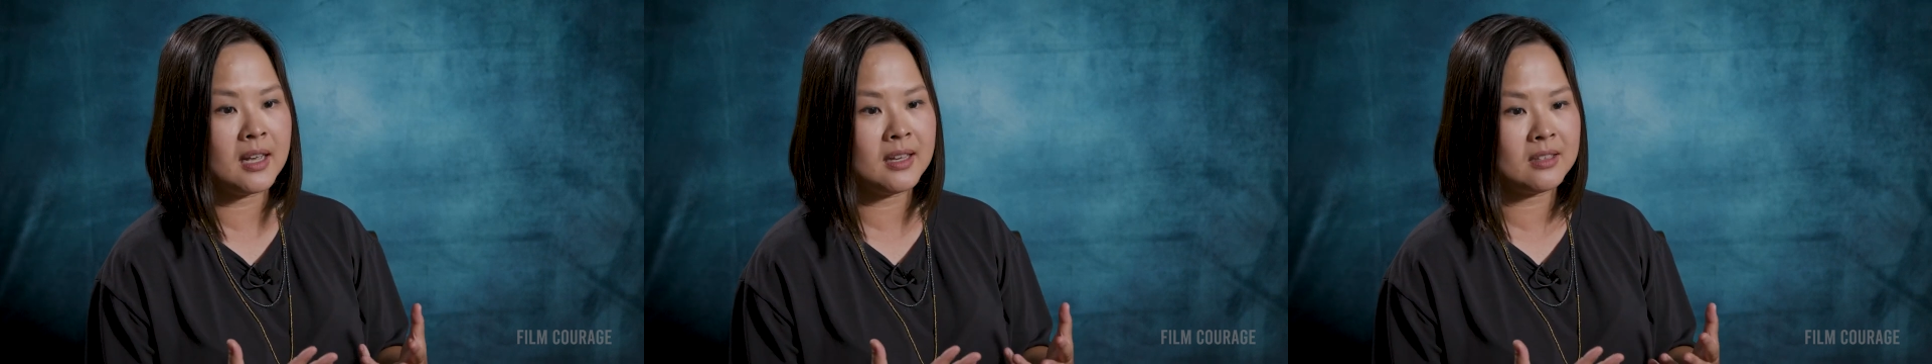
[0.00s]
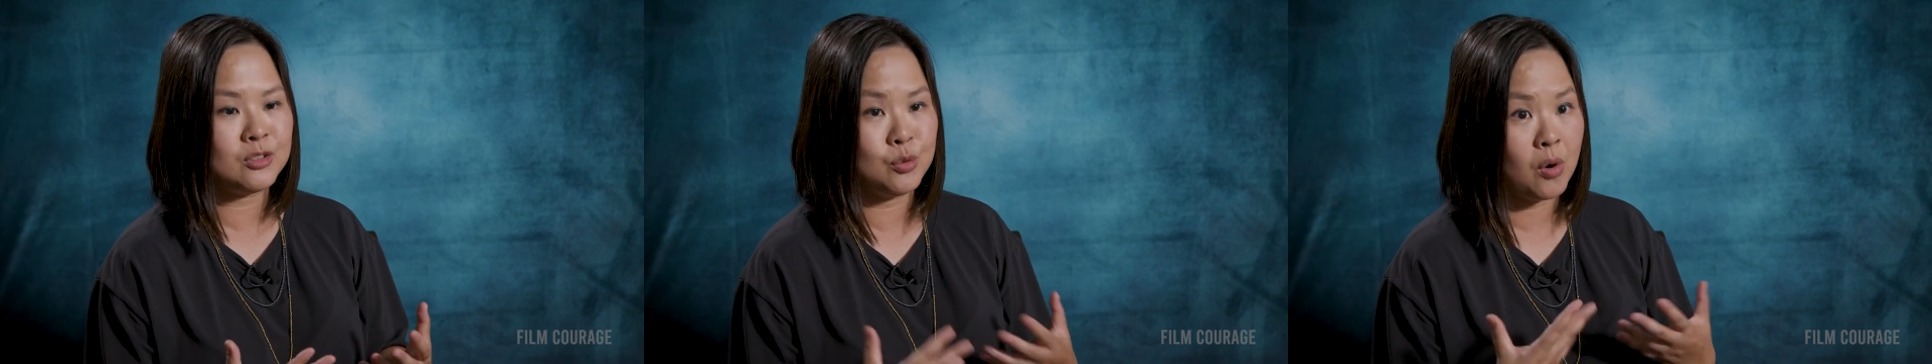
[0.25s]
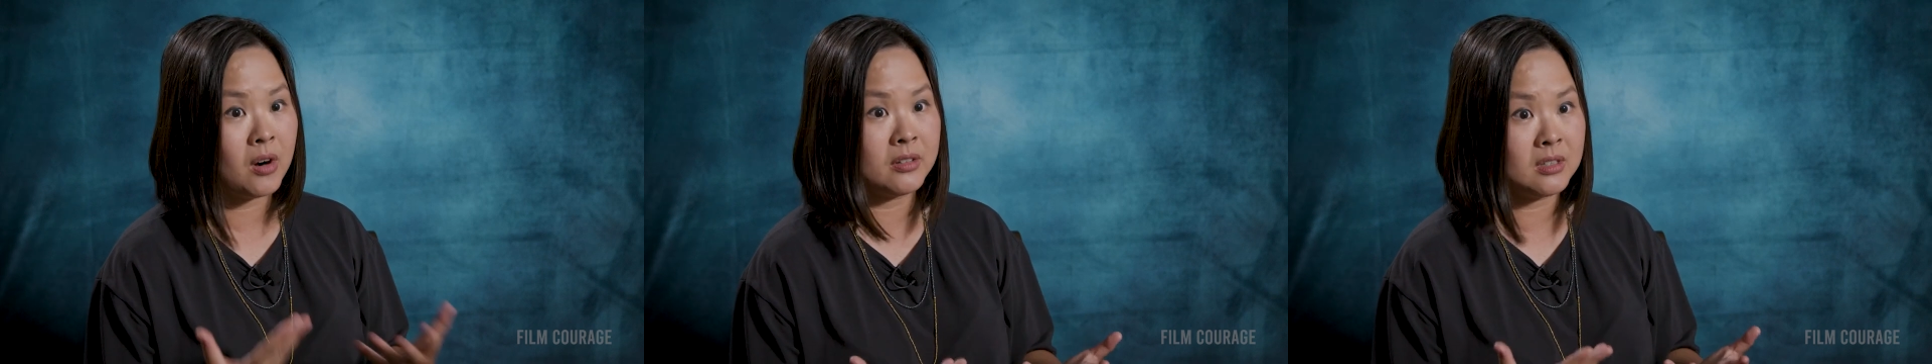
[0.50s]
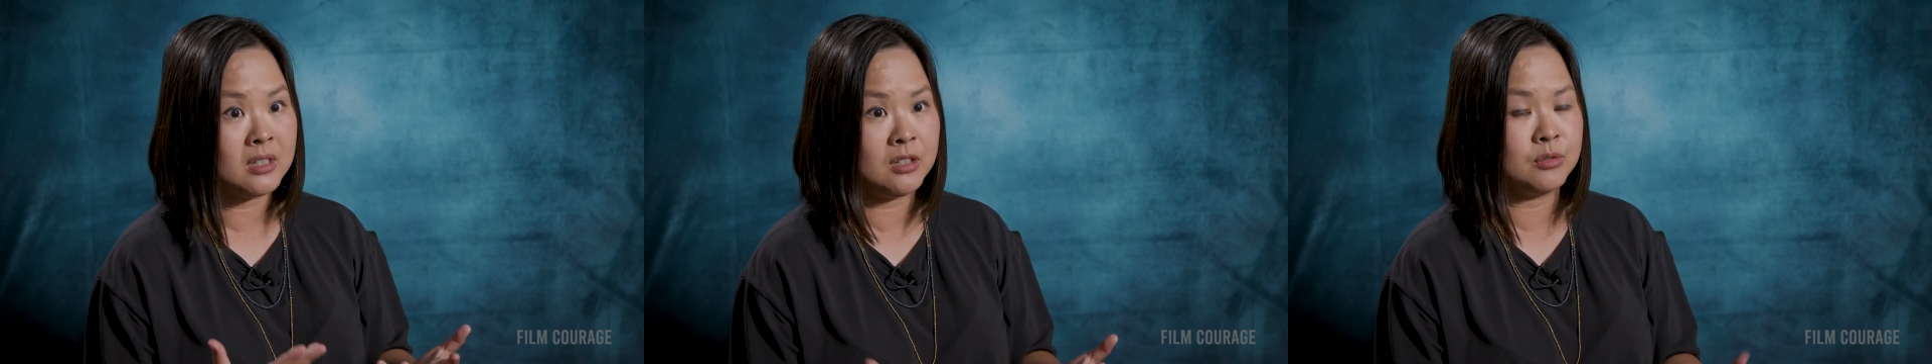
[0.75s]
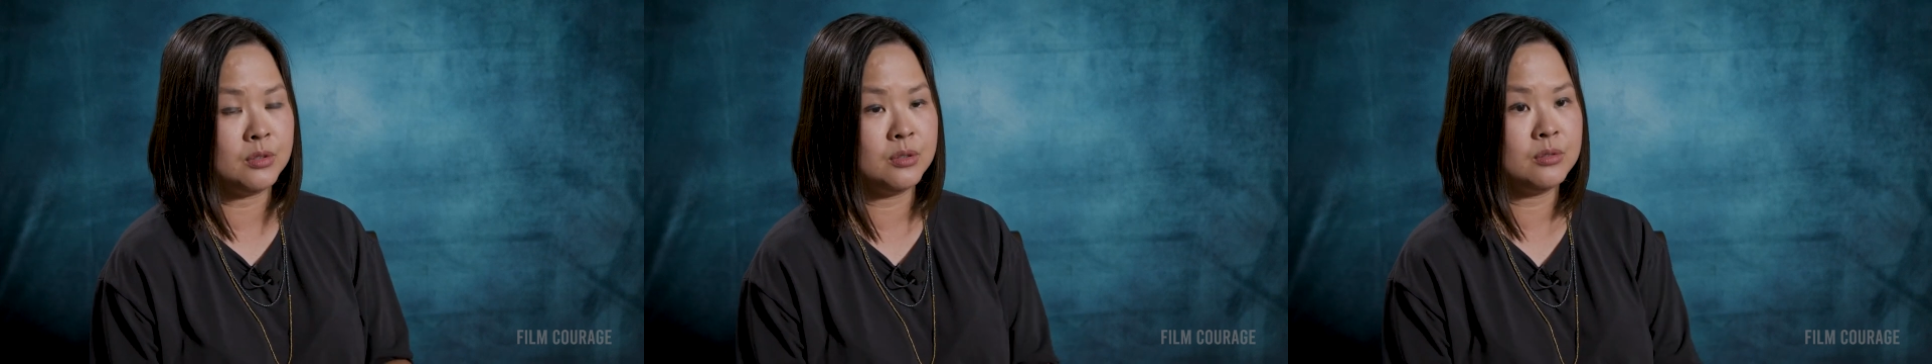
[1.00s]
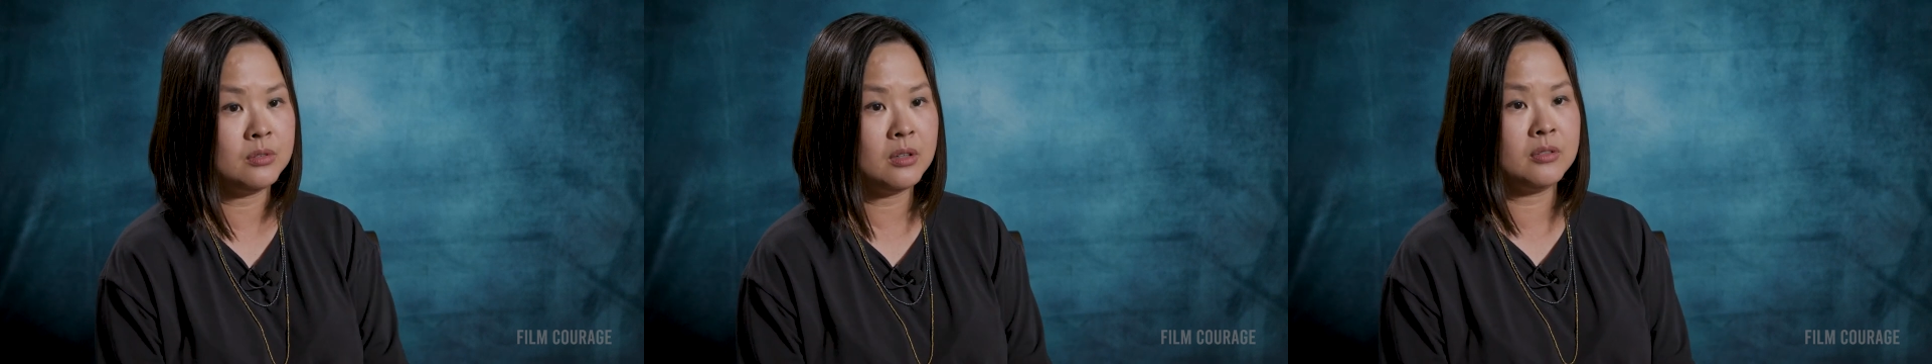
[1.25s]
like you are the hero
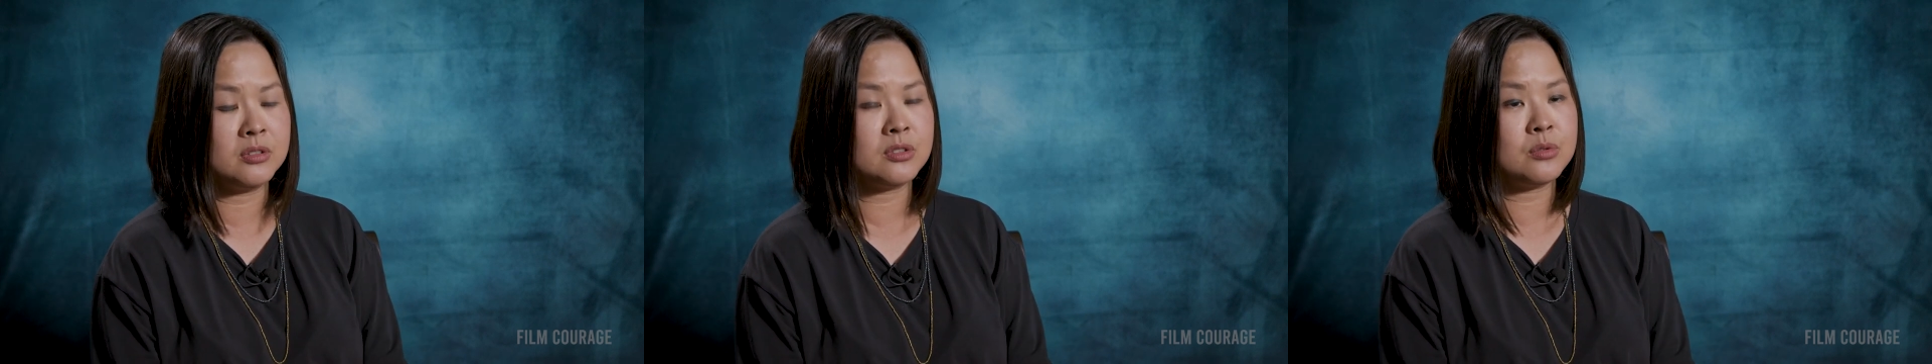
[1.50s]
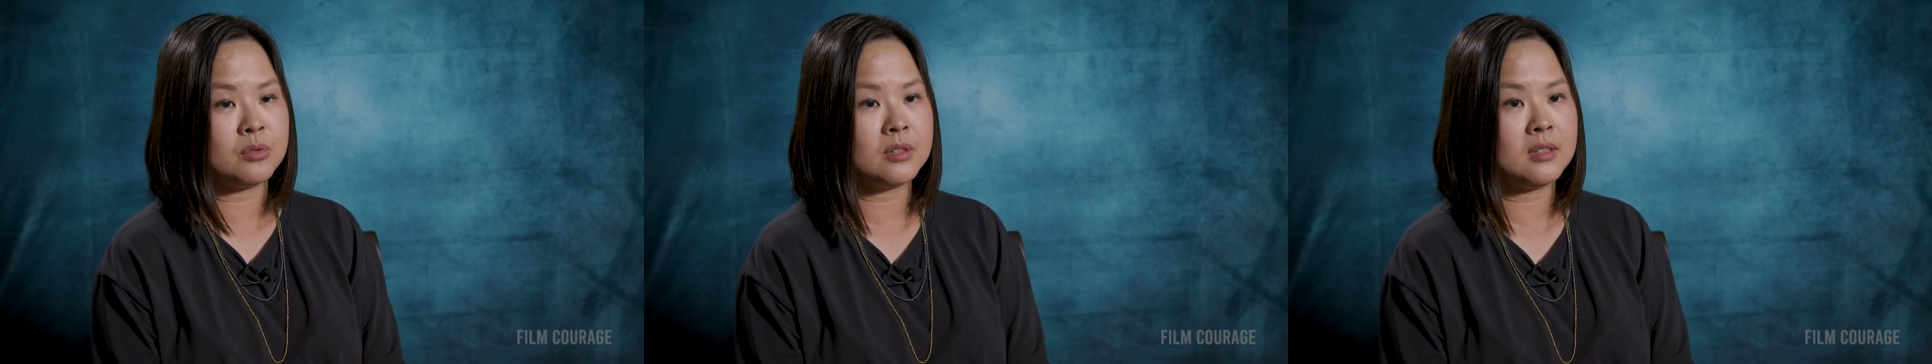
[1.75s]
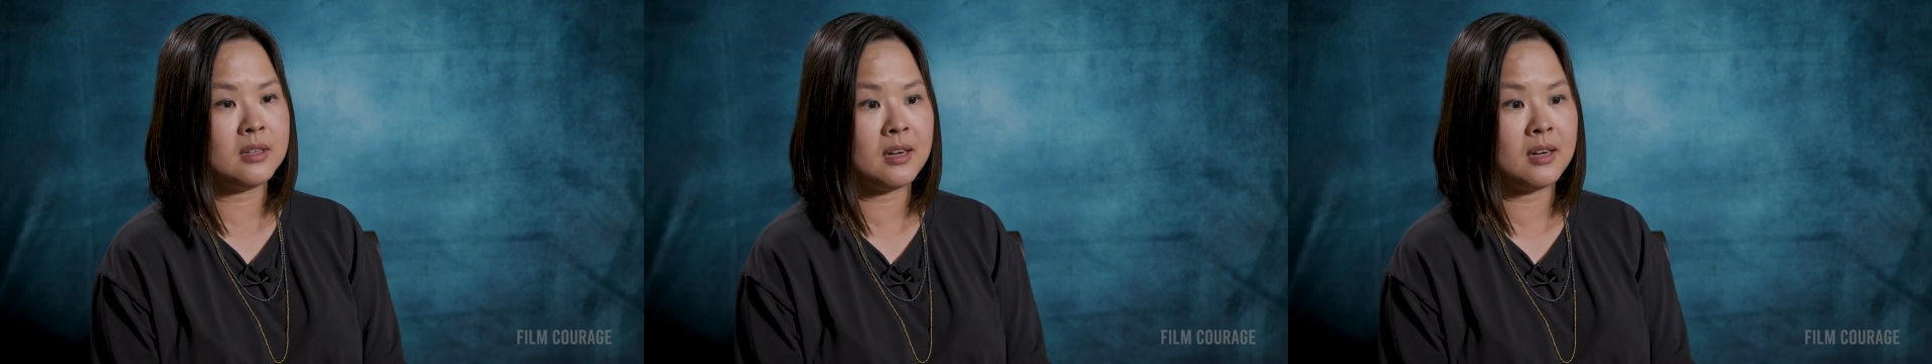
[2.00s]
of the story.